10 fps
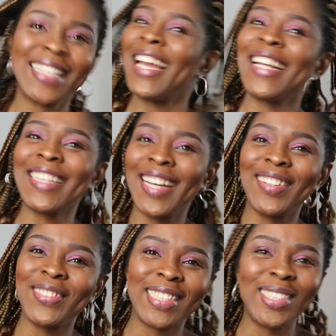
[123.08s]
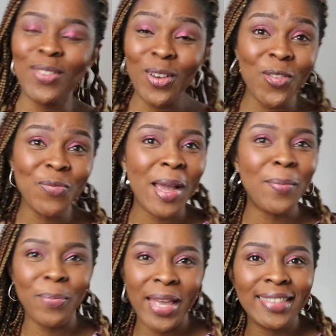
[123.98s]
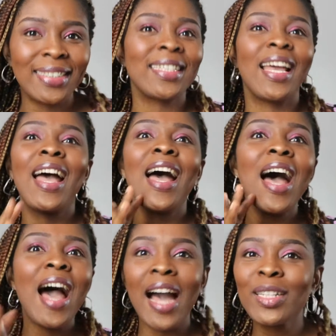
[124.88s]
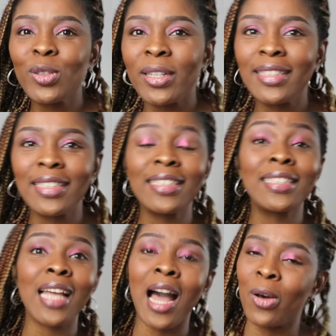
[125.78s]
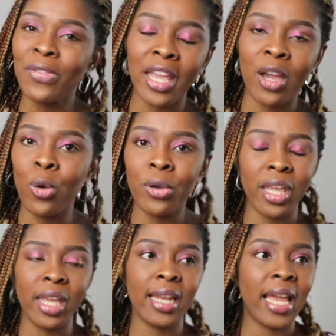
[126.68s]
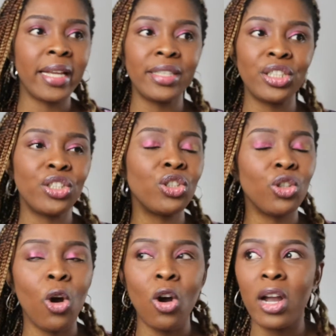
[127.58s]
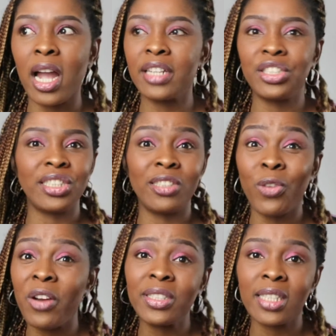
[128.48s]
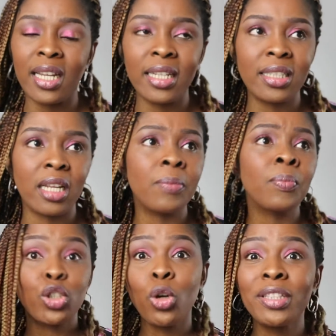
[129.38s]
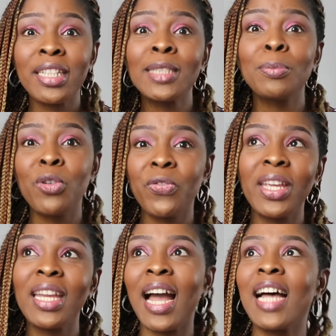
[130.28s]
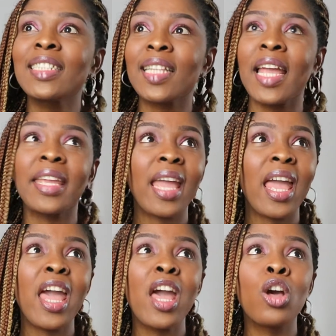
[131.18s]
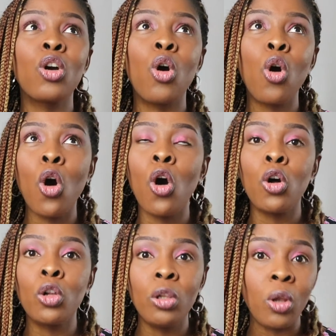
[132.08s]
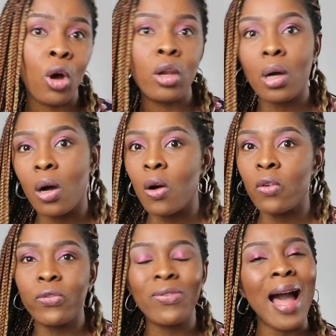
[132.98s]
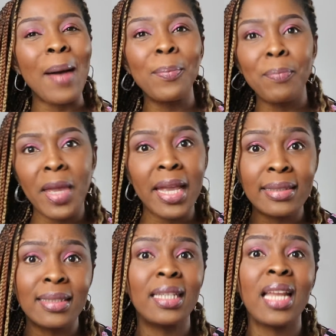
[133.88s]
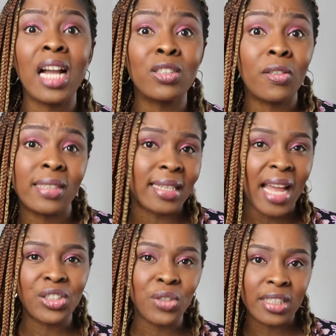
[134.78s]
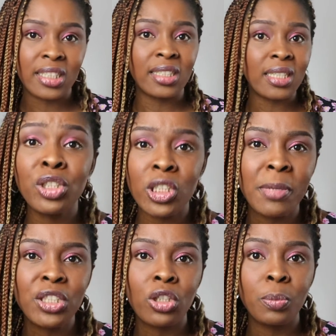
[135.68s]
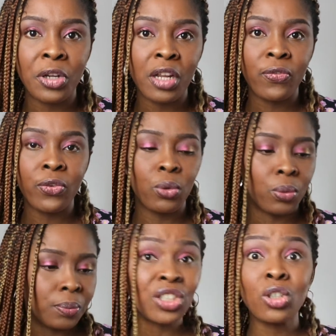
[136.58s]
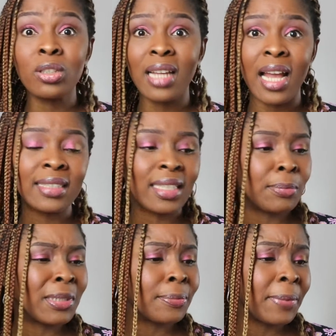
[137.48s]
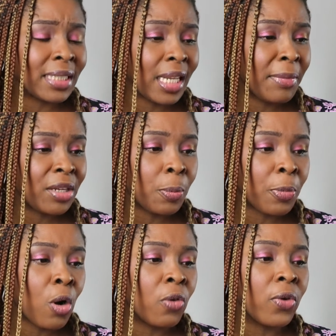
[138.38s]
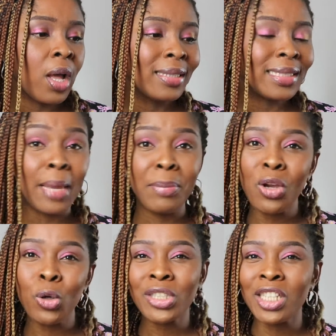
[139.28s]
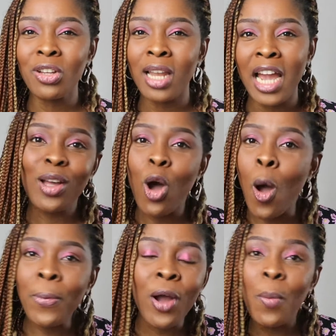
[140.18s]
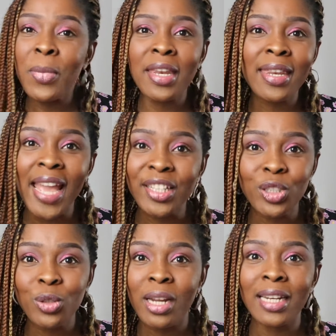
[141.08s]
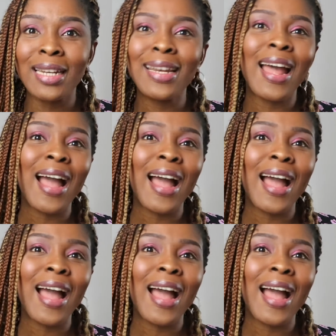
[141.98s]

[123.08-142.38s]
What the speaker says: like now she's one of my best actresses out there, okay? Like she's young and she's very talented. So this movie has like a whole lot of amazing actors and actresses. Let me just mention but a few. The Citation cast is basically made up of Temiotedola, upcoming Nigerian